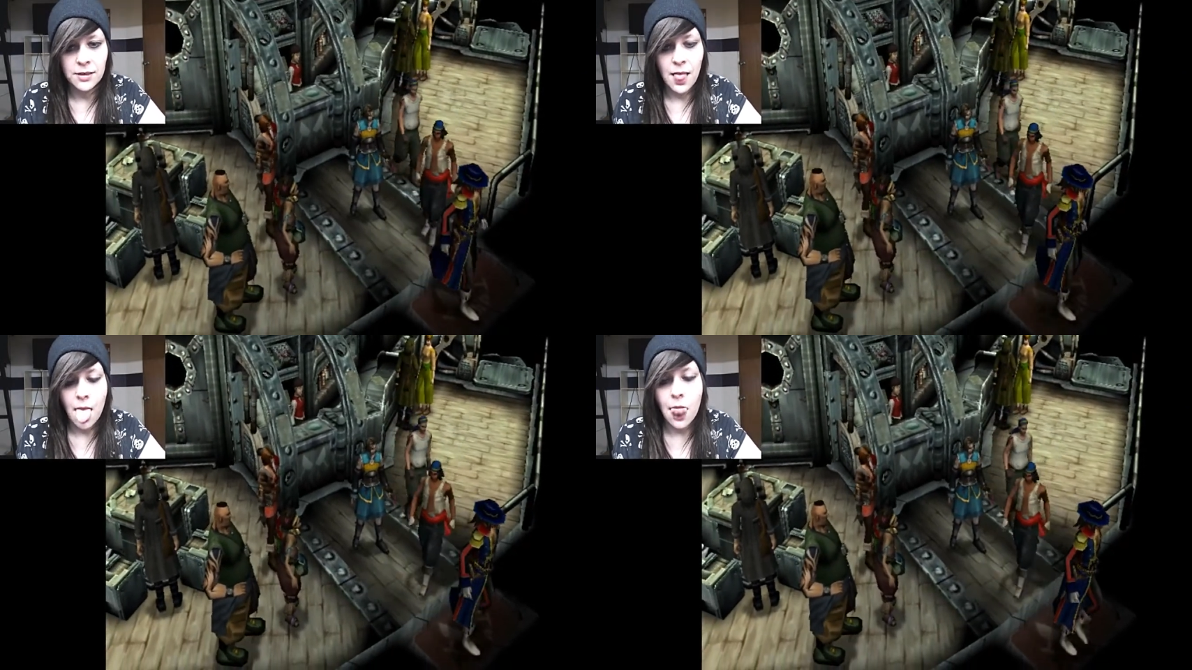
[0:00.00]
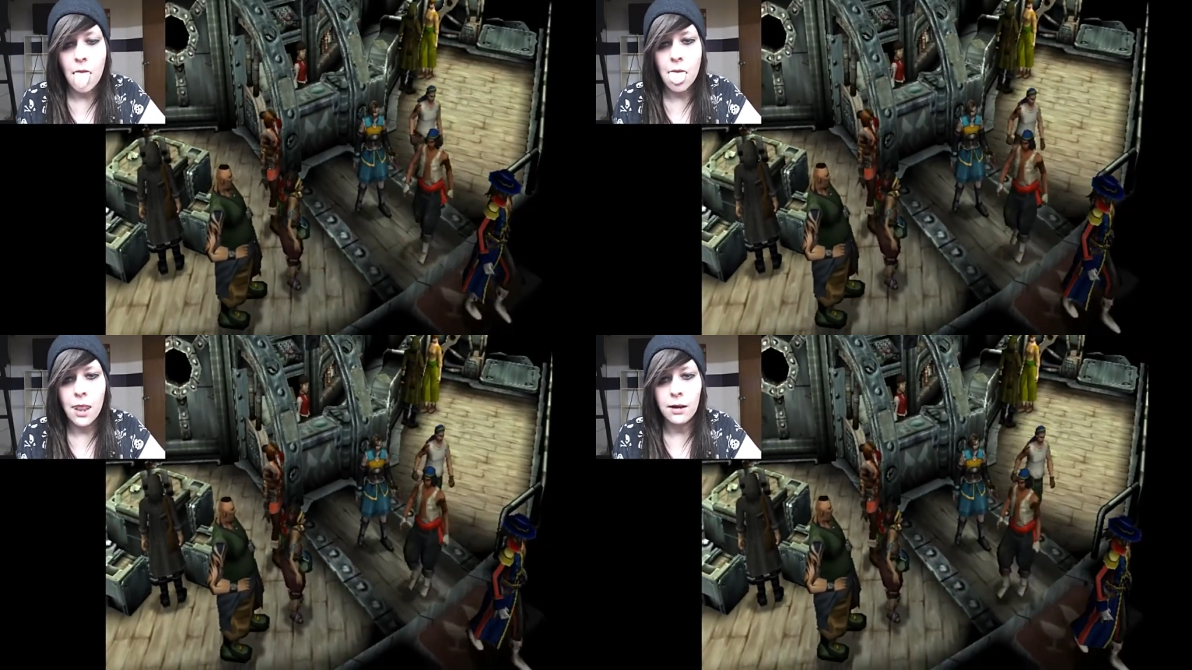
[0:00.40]

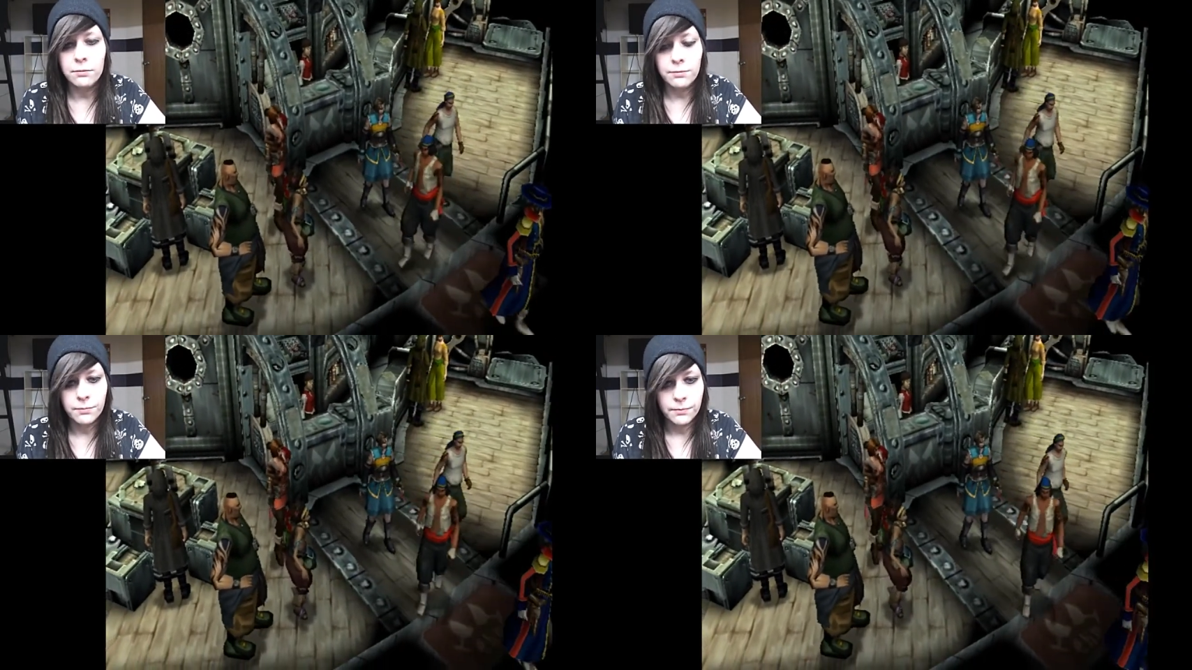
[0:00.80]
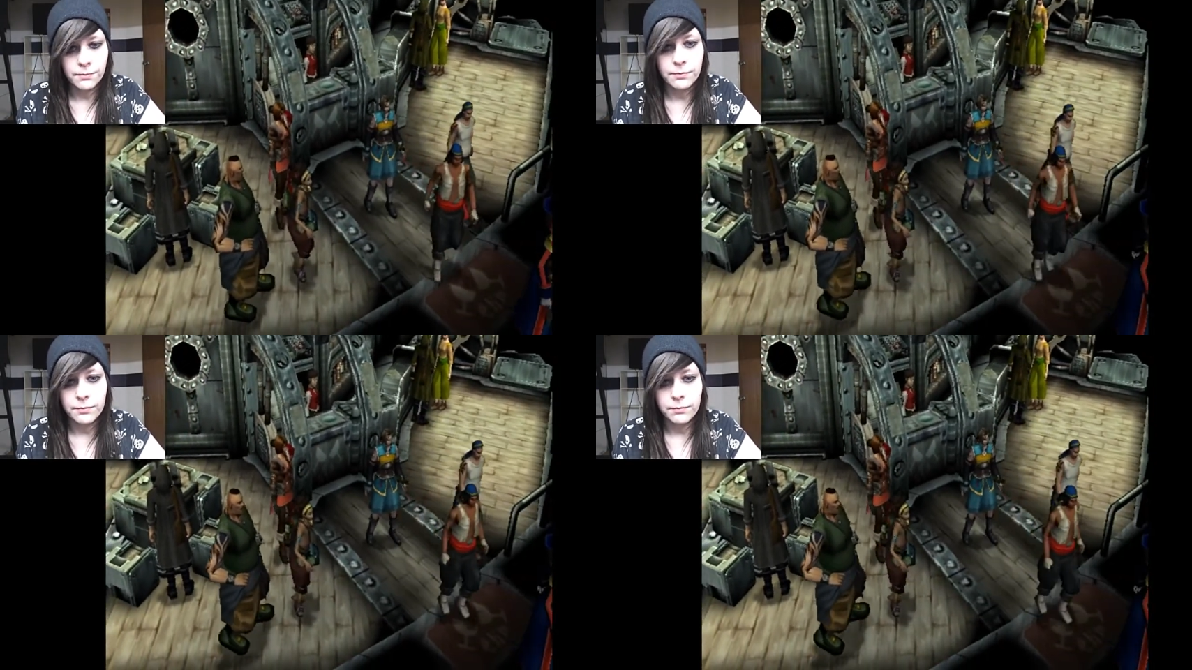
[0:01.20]

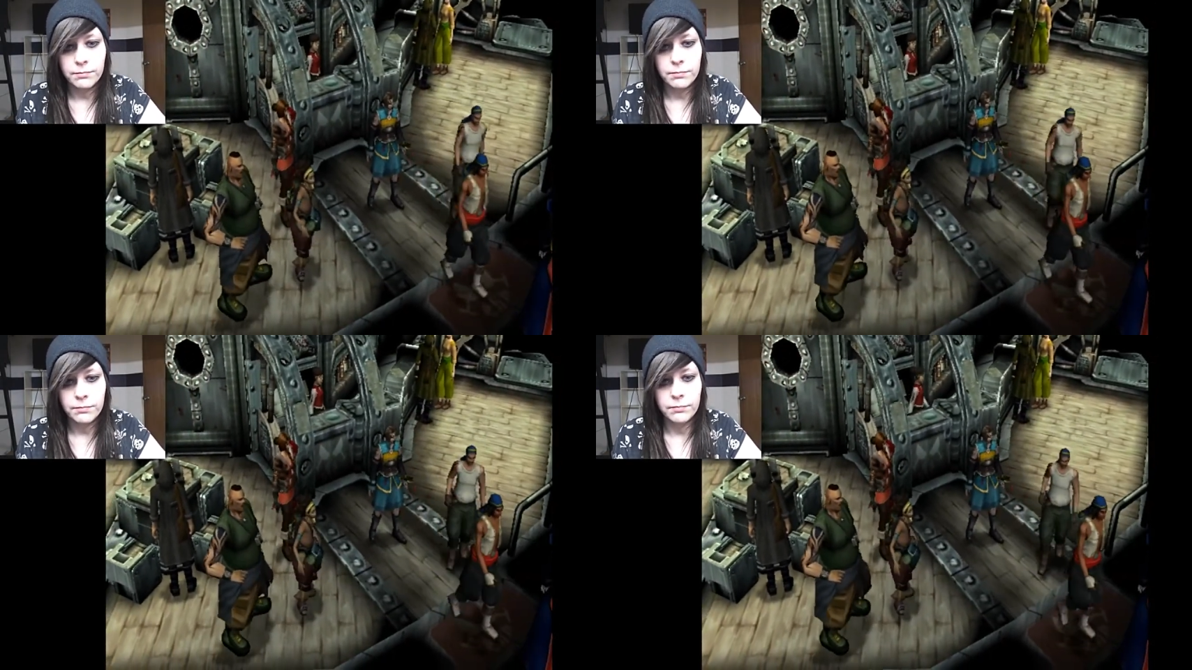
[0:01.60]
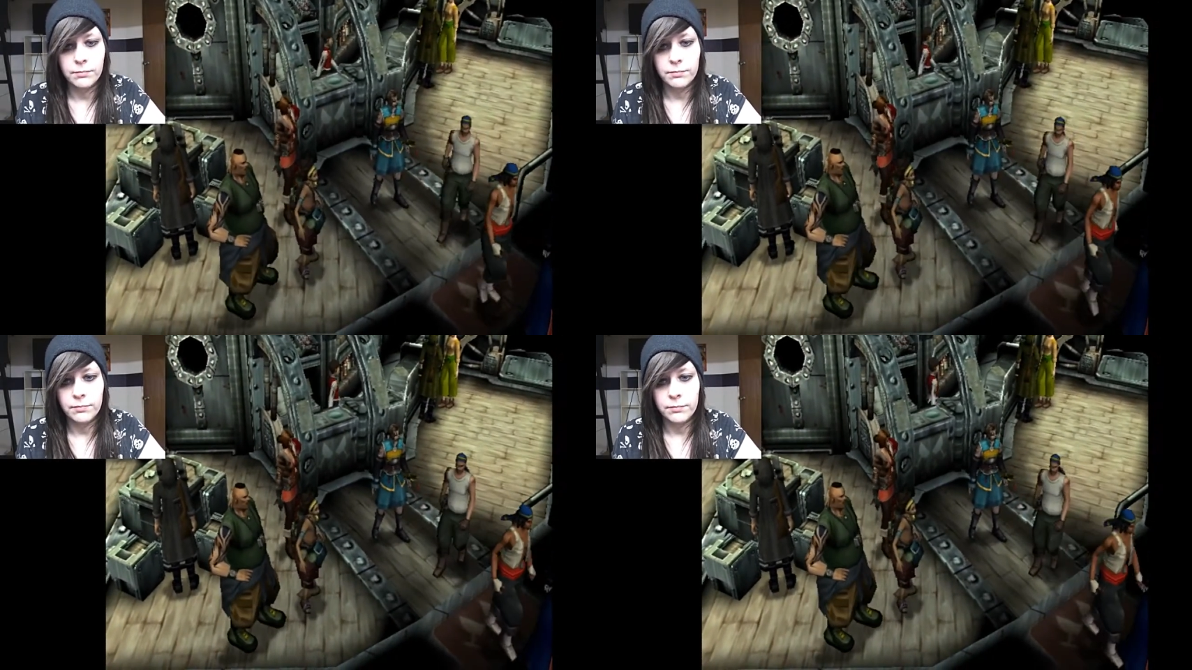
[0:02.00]

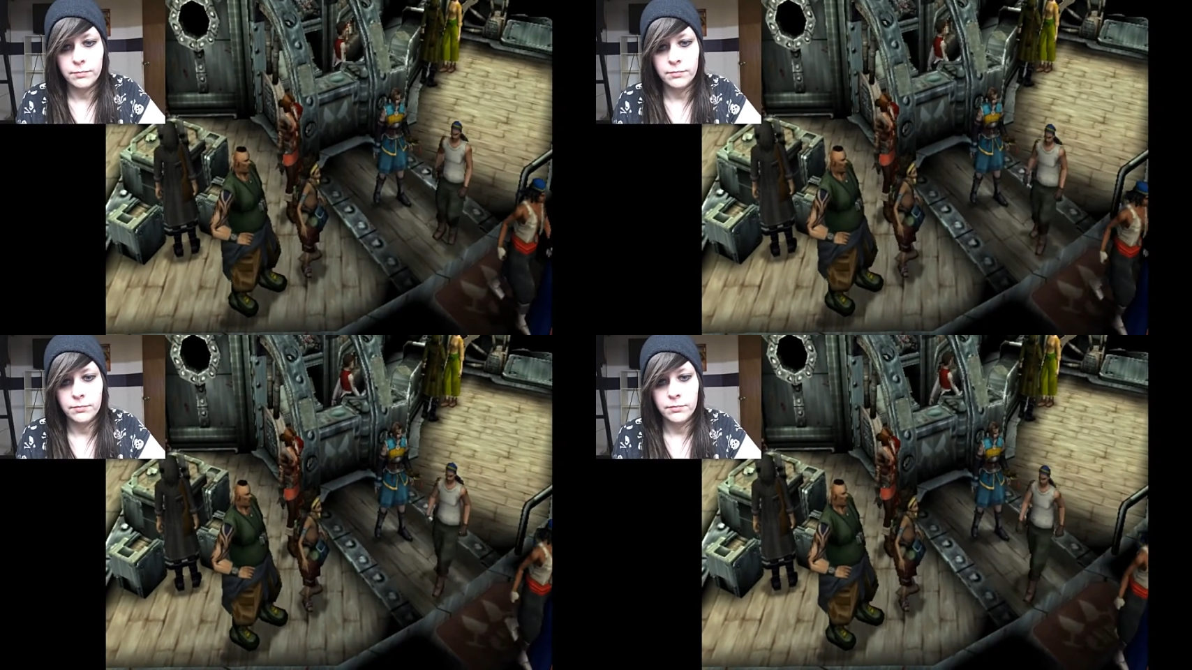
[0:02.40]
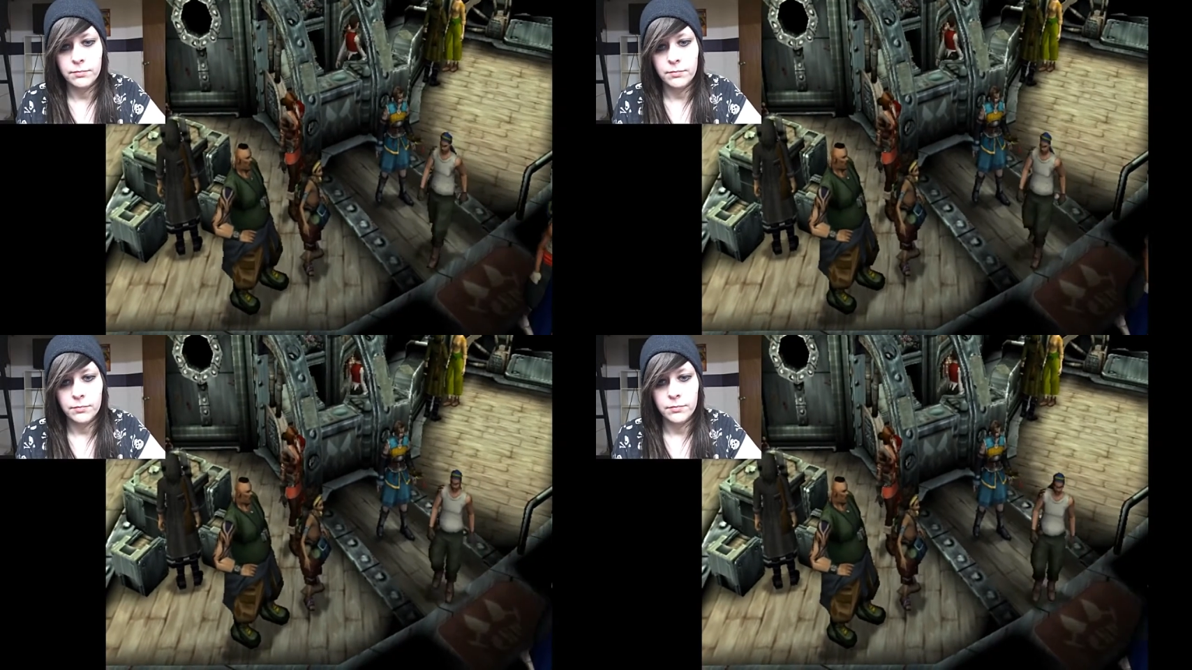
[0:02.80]

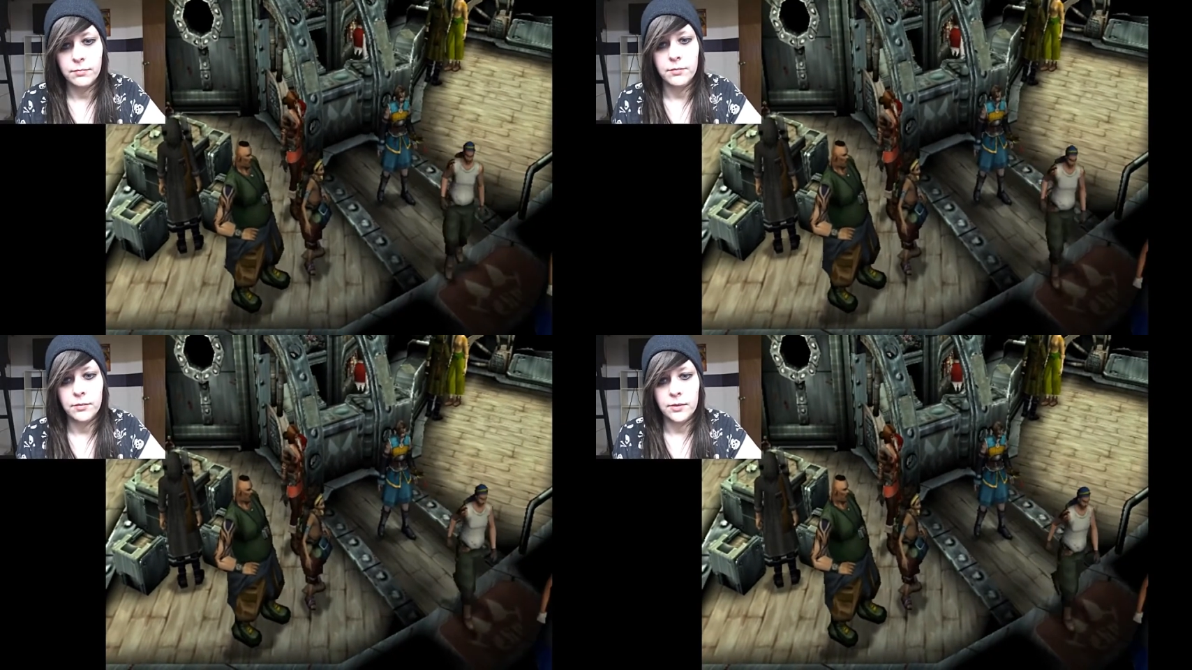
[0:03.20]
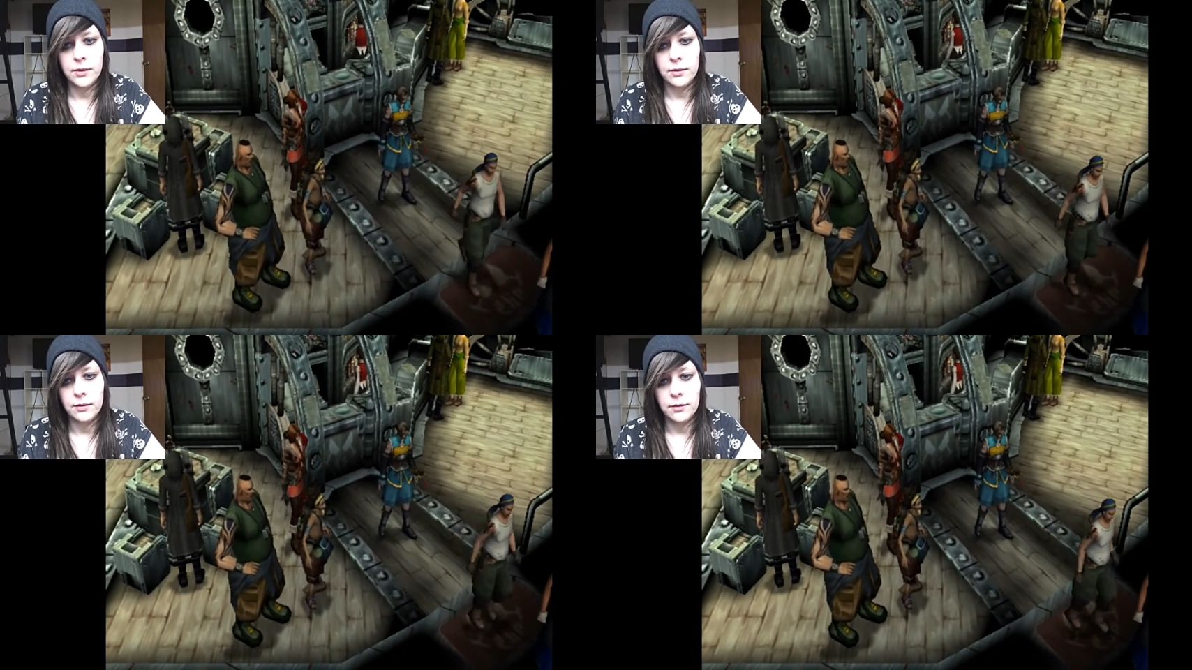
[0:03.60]

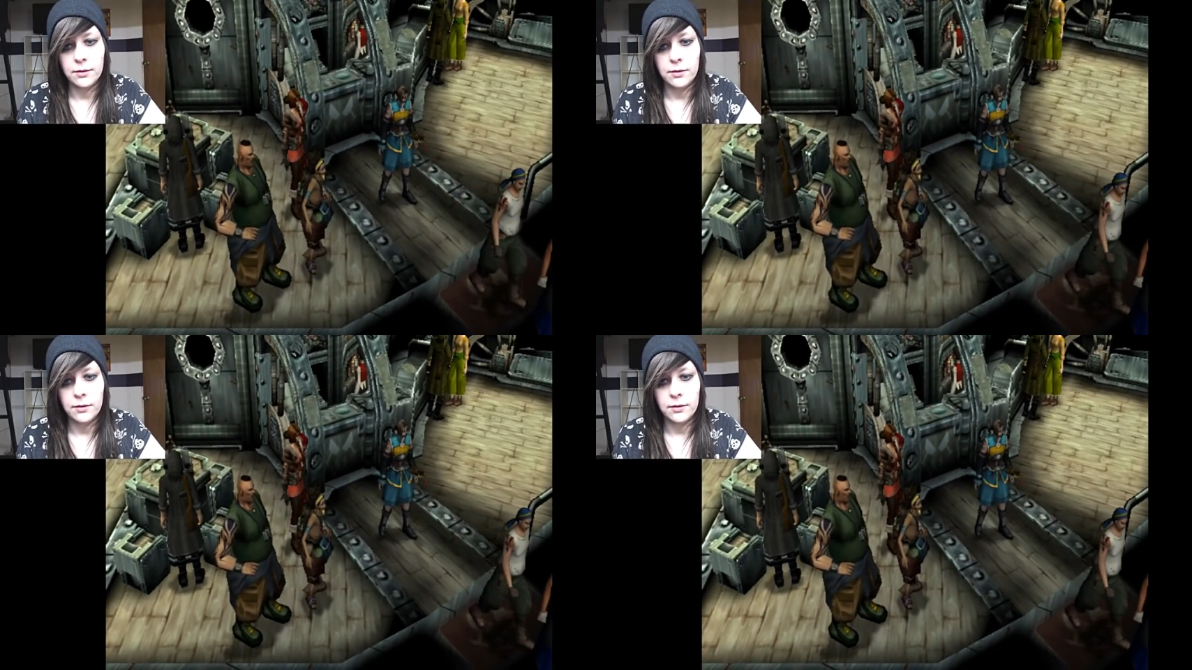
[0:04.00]
Nobody speaks.